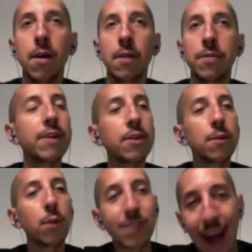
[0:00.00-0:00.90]
definitely the
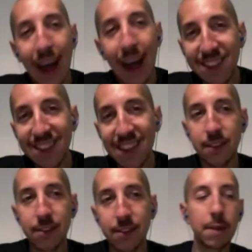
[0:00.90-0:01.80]
most common
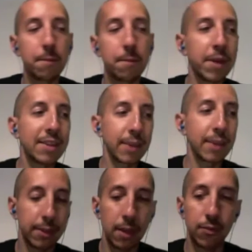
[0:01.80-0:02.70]
sense thing in being
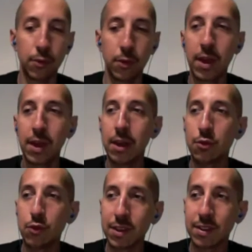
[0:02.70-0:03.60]
successful in
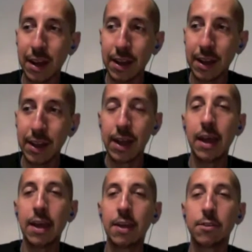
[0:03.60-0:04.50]
reselling
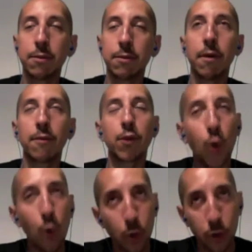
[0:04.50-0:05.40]
is, of
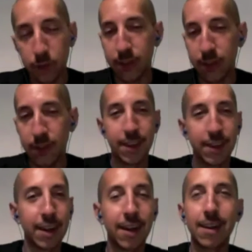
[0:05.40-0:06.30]
course,
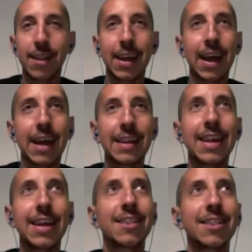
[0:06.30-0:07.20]
I
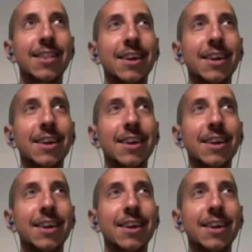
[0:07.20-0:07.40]
think it's